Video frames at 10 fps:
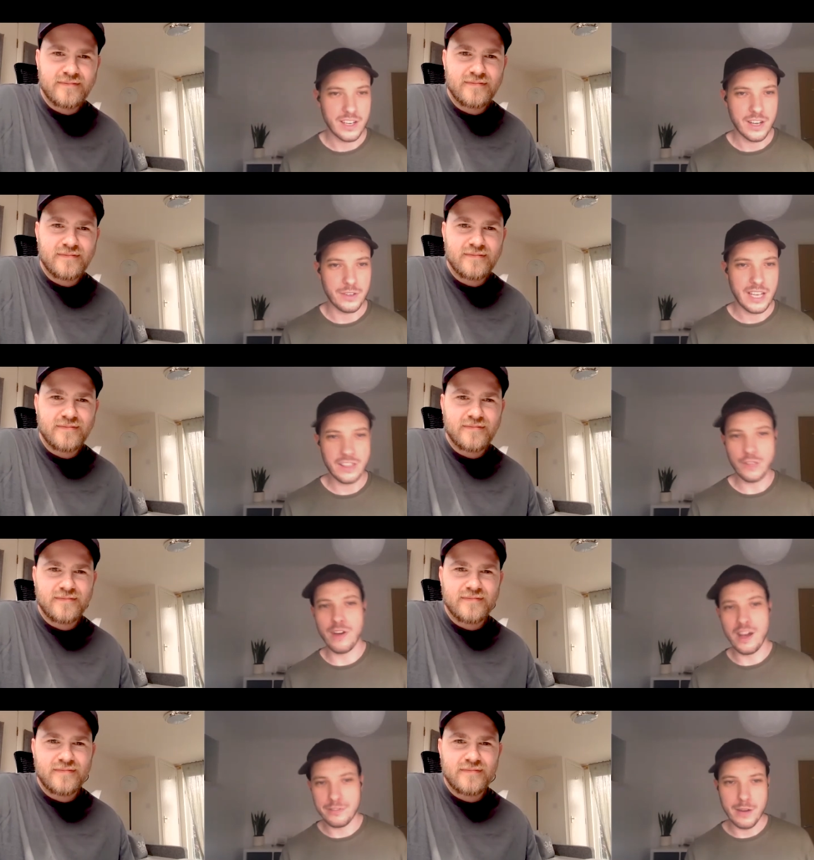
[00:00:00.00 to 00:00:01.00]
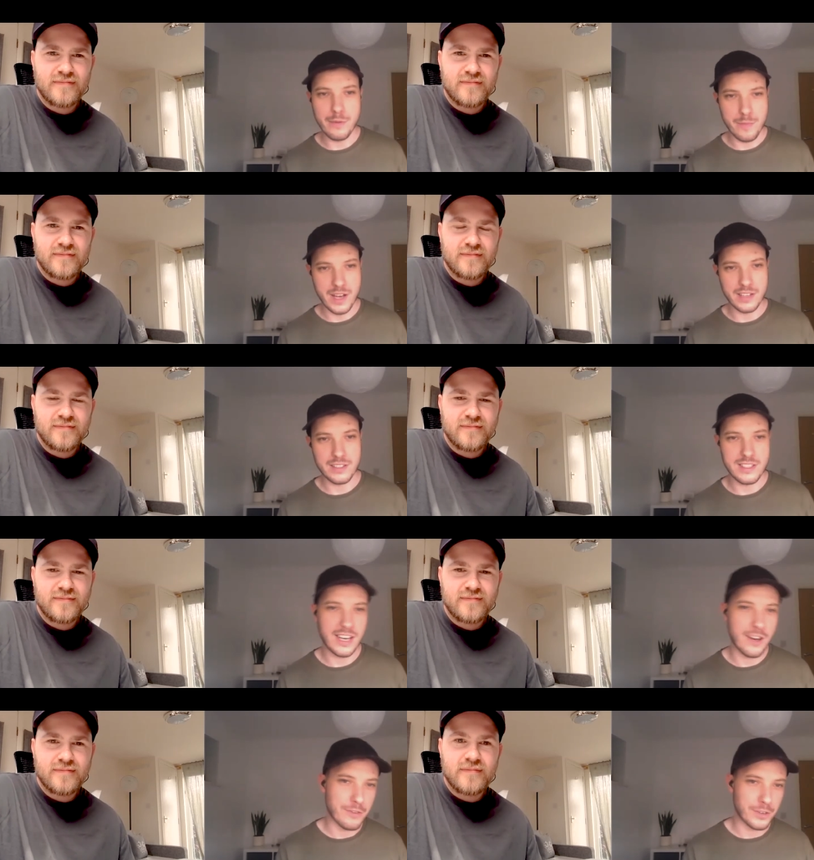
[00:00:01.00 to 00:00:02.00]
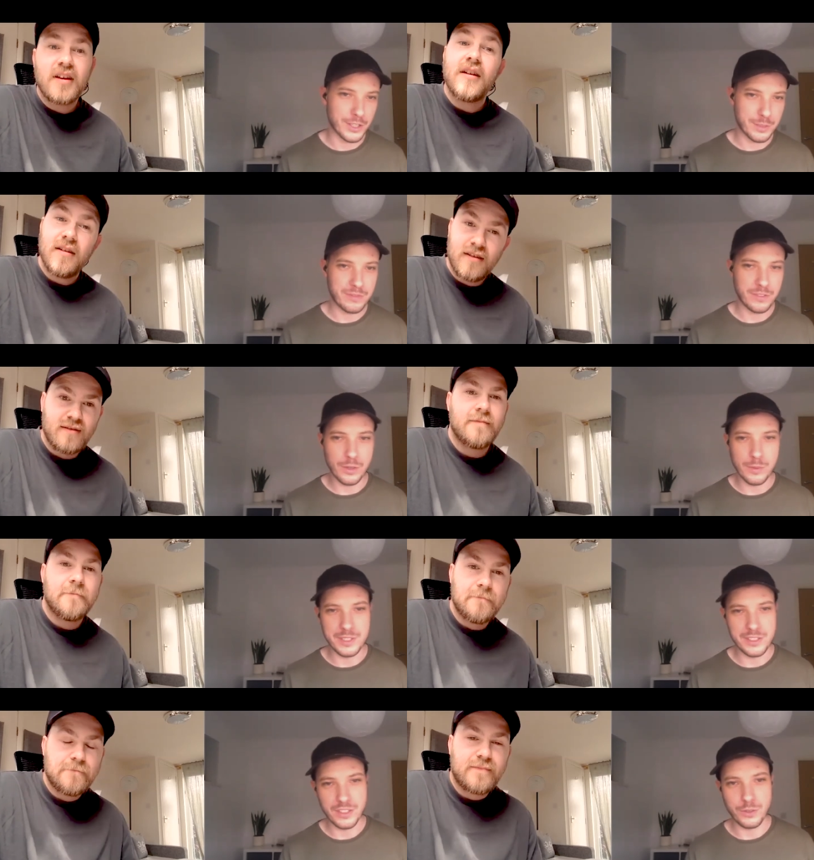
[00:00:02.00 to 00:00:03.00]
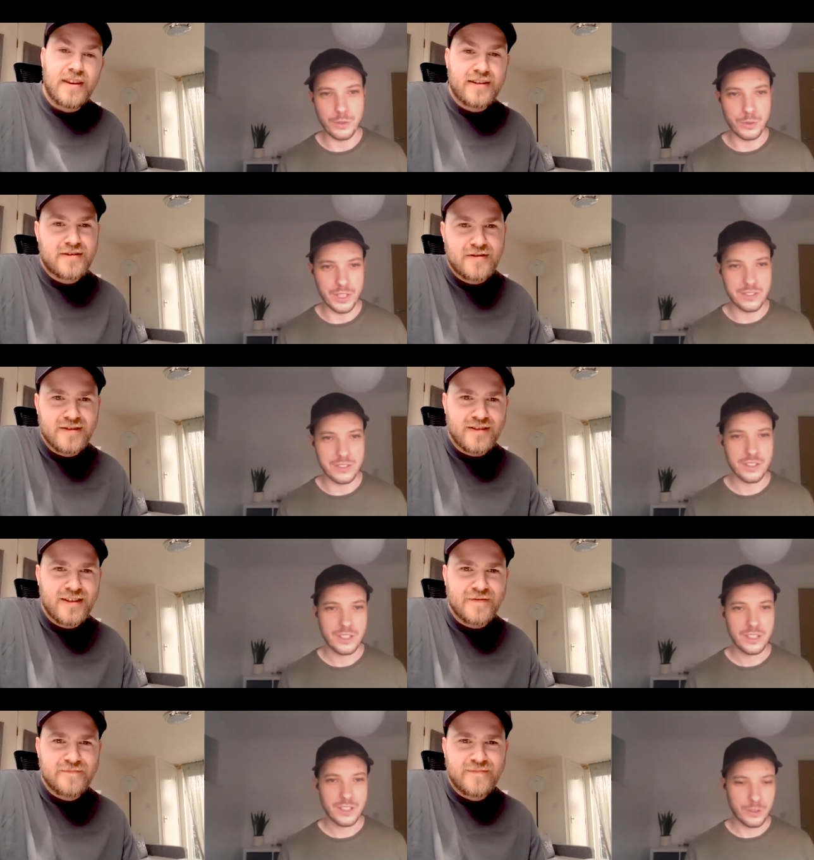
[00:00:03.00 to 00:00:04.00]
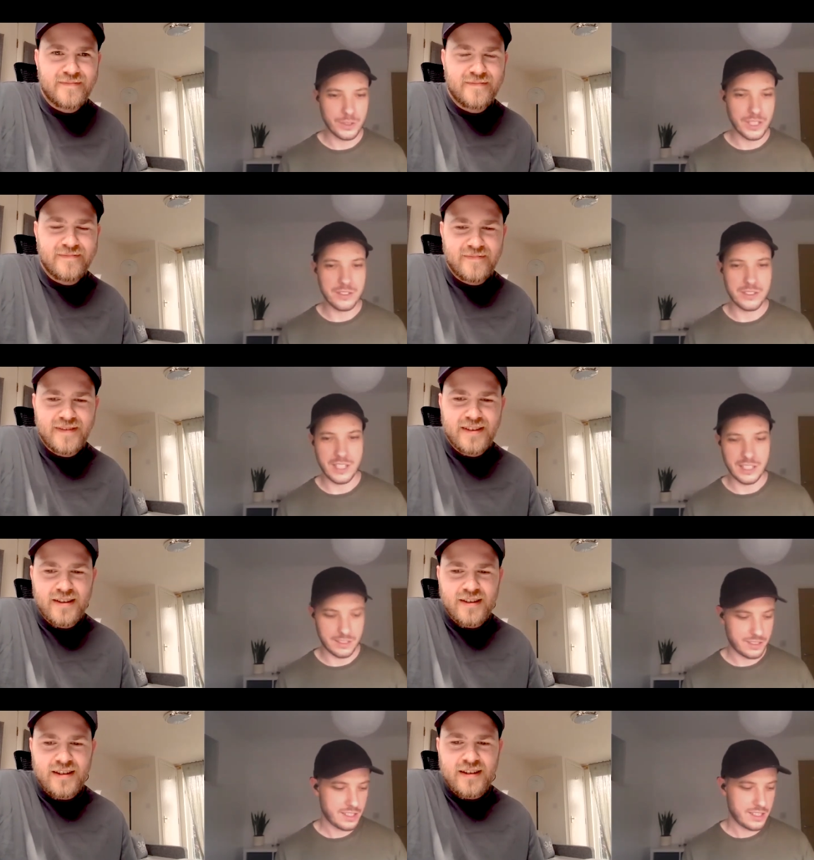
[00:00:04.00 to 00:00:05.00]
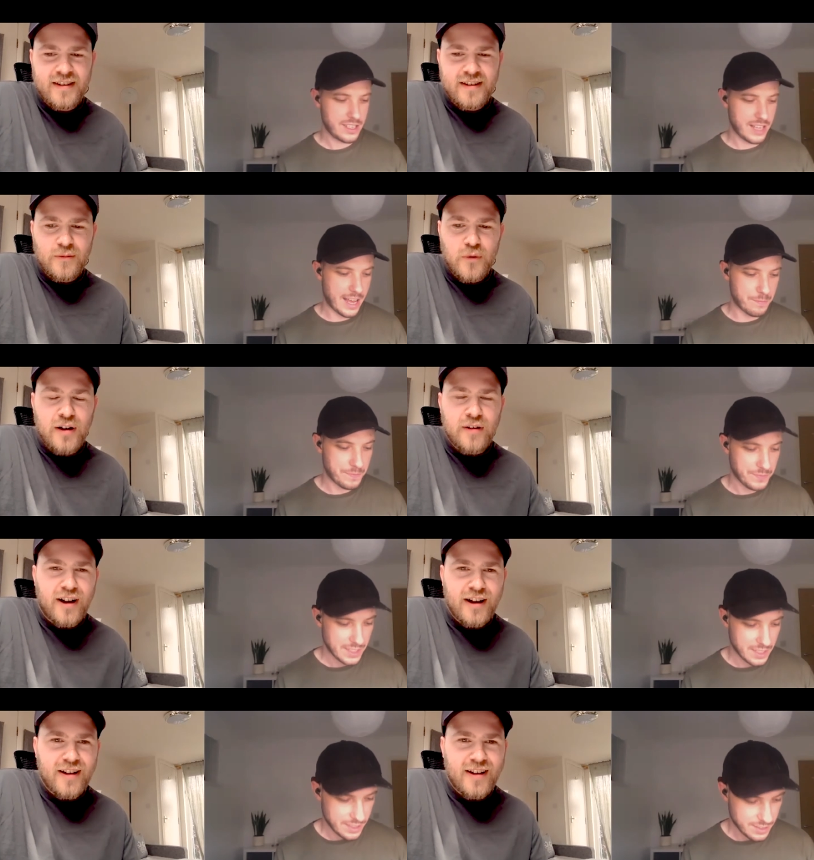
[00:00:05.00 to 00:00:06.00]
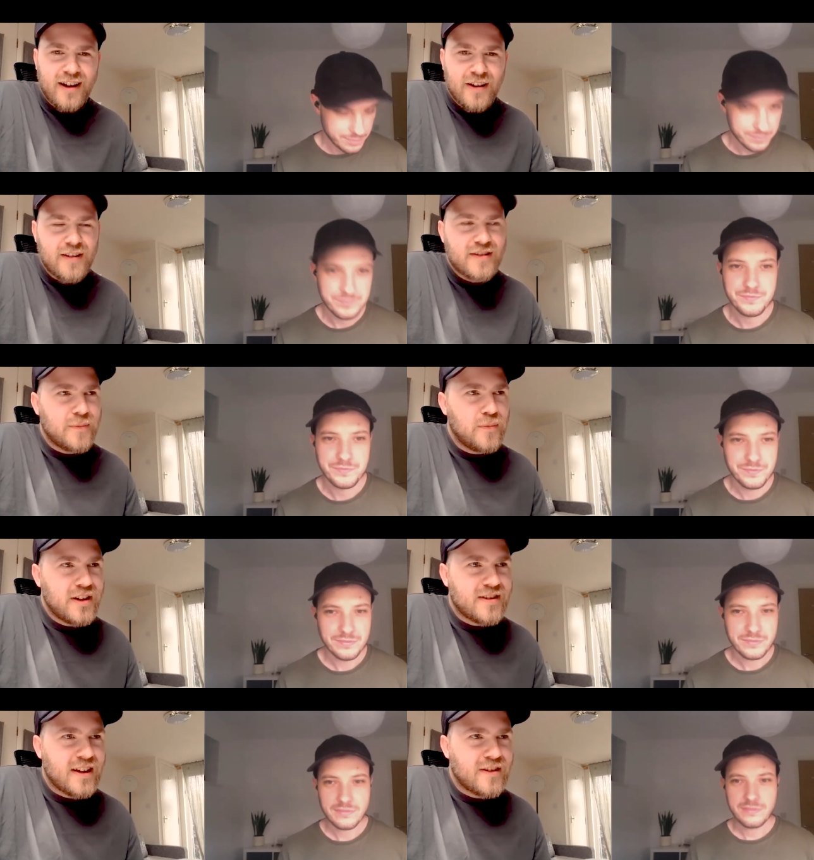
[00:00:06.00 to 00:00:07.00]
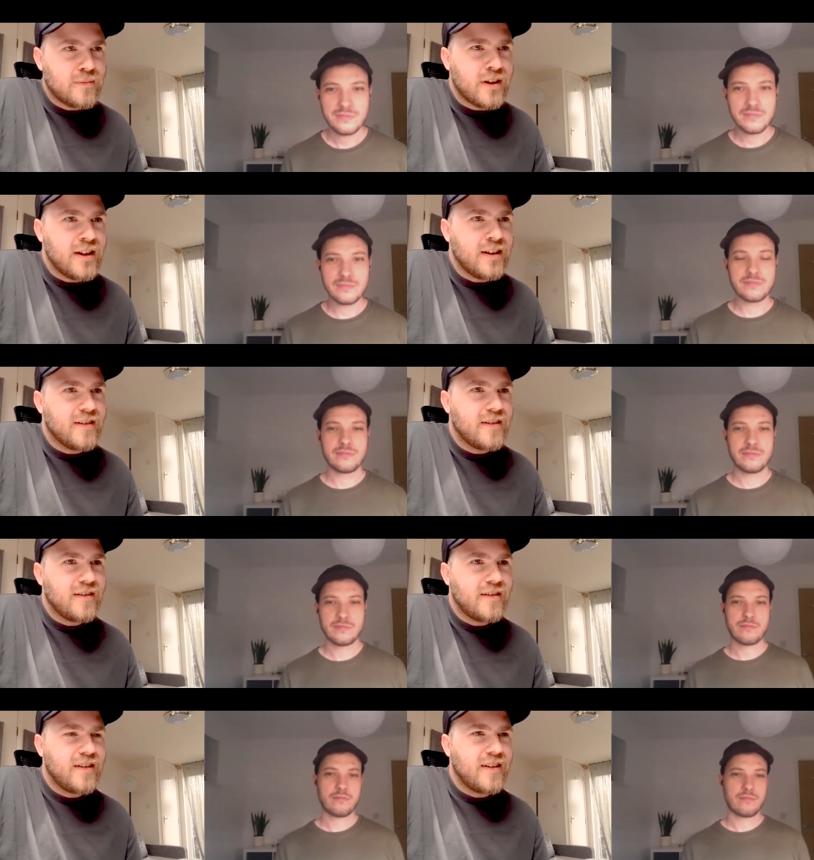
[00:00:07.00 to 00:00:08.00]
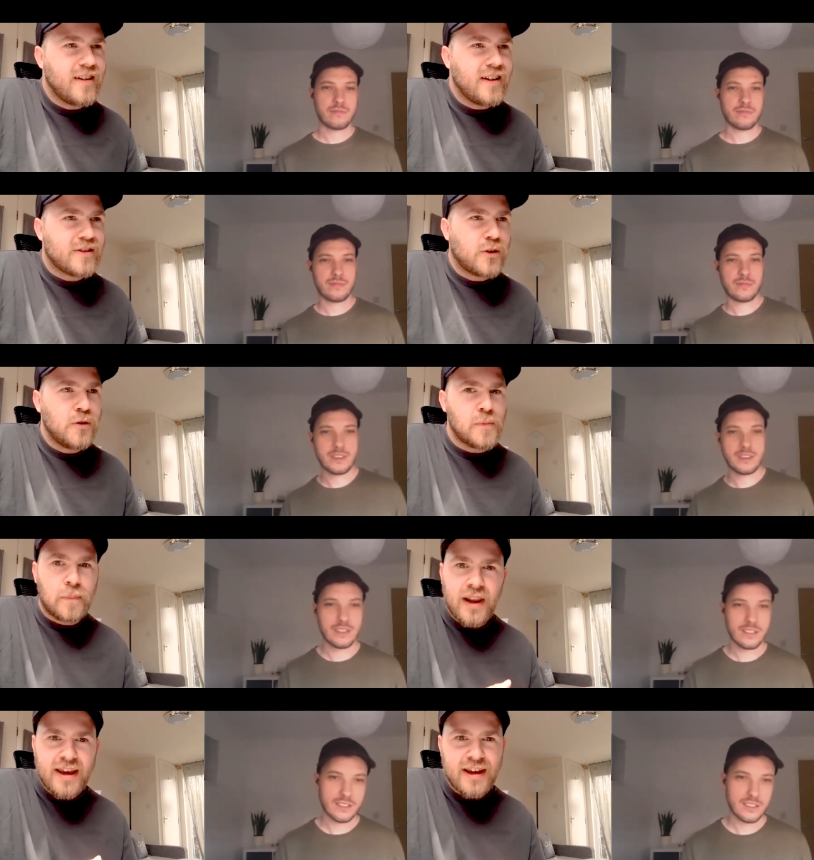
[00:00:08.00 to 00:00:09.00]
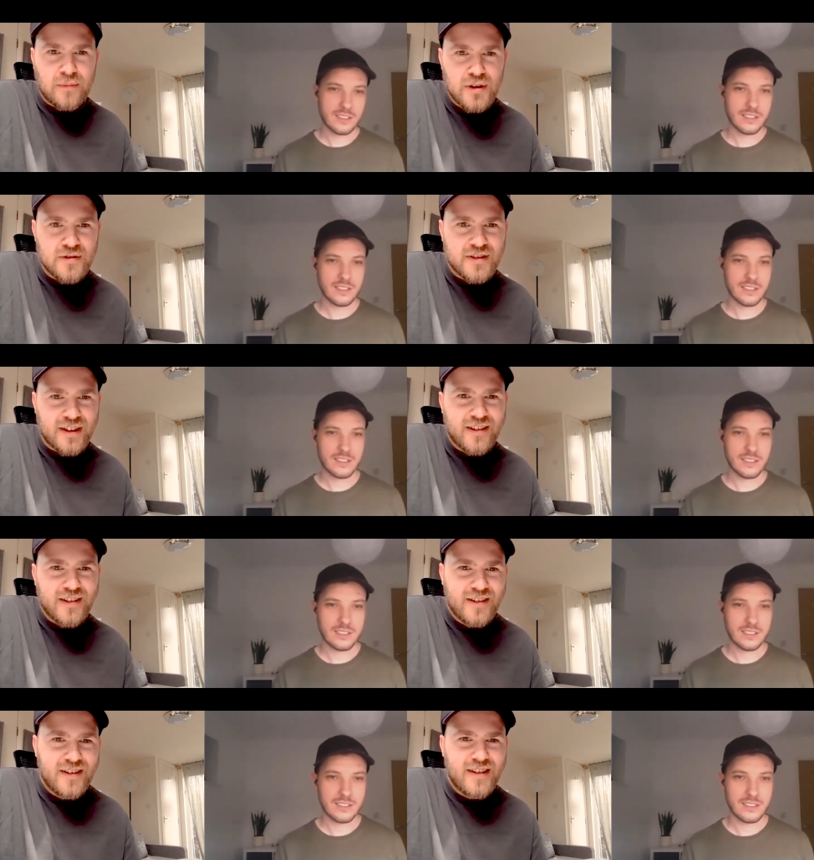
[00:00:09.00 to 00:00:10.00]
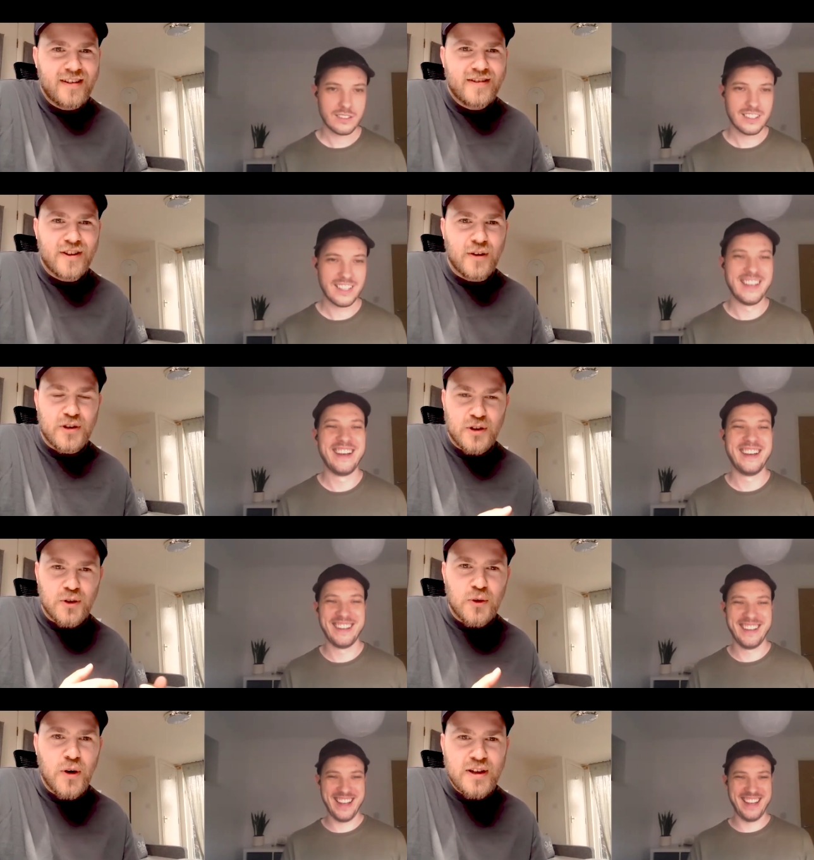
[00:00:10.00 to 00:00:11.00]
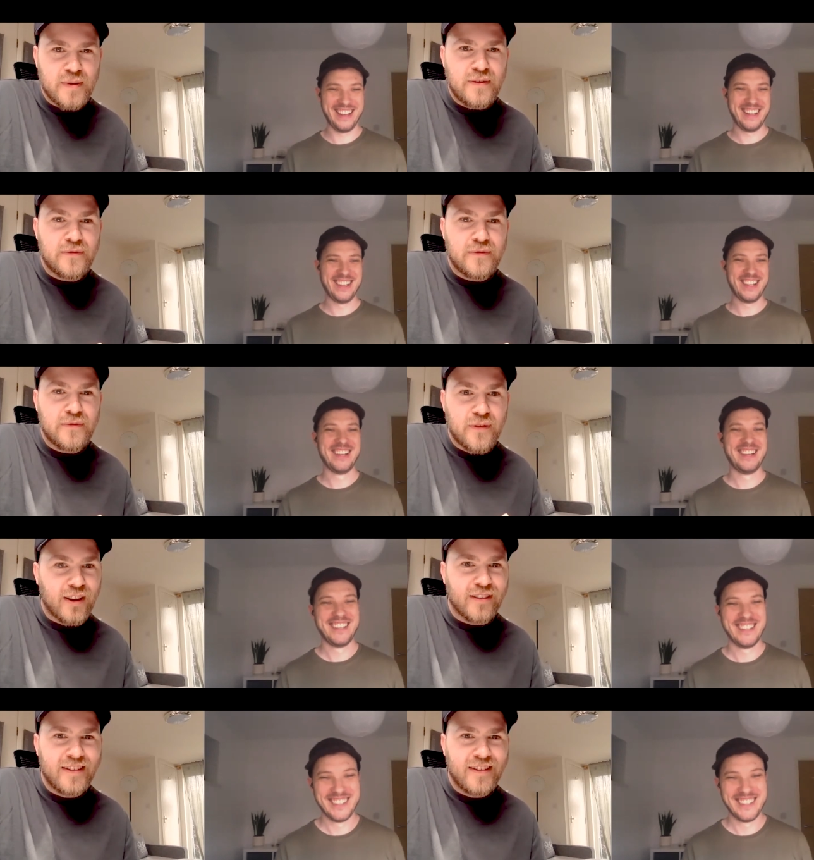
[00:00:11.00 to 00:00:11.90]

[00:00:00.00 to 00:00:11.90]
Speaker 1: know, in the right frame of mind to deliver a good performance and all those yeah. all those things. Um, well,
Speaker 2: I, somebody said to me, "It's called playing music, so it should always be fun."